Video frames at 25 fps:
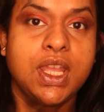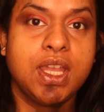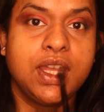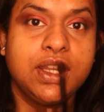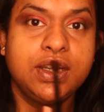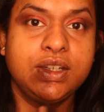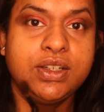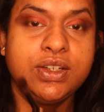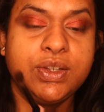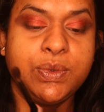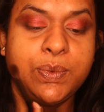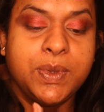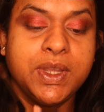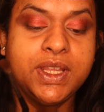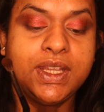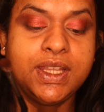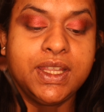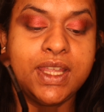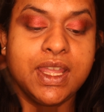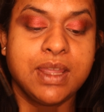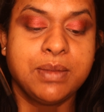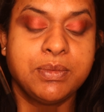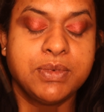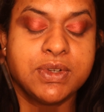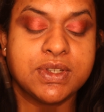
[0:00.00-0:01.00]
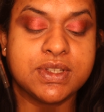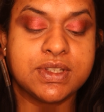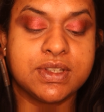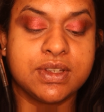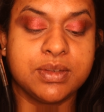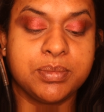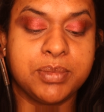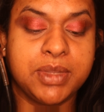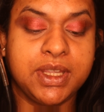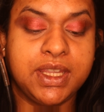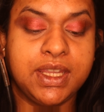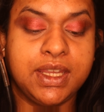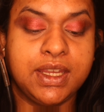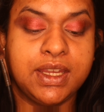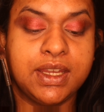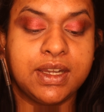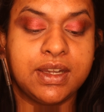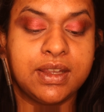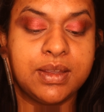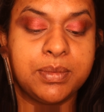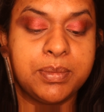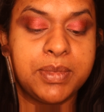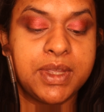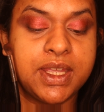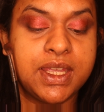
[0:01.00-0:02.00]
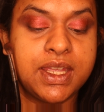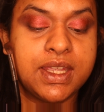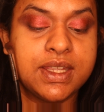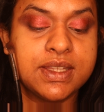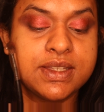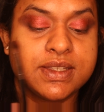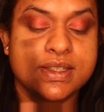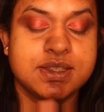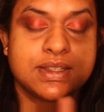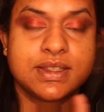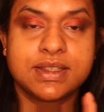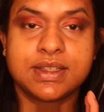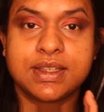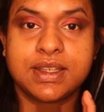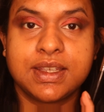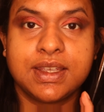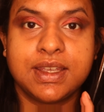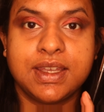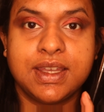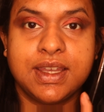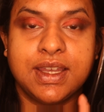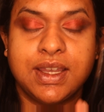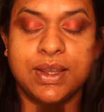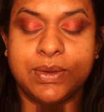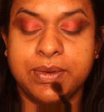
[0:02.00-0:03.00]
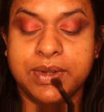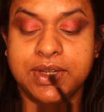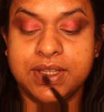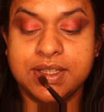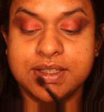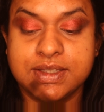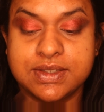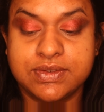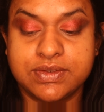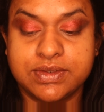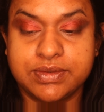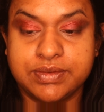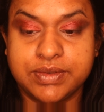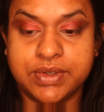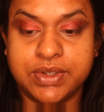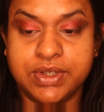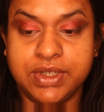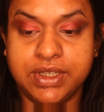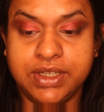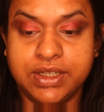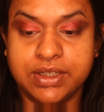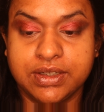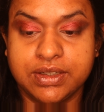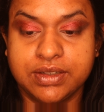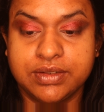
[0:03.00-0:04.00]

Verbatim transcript: I don't know why the camera is not picking it up as how it is on here